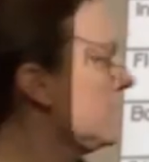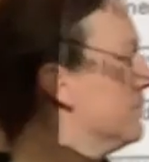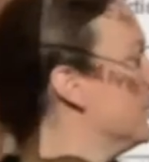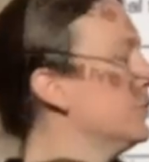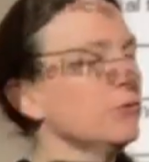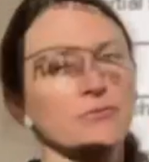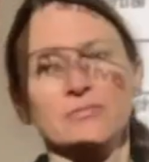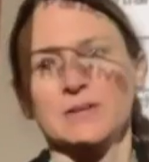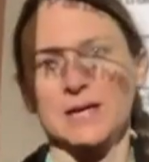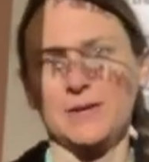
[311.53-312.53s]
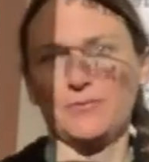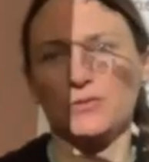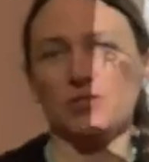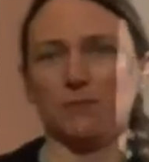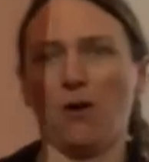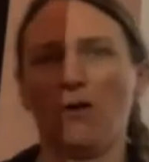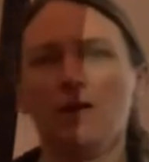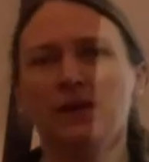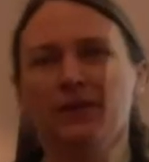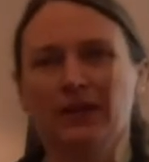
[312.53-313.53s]
move if you're small
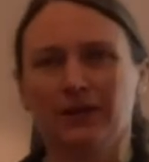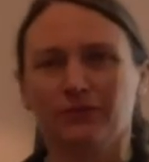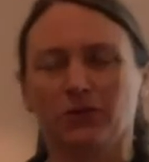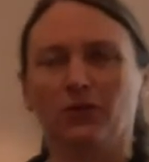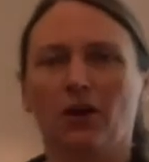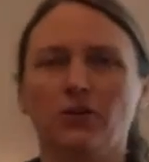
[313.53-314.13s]
than if you're large.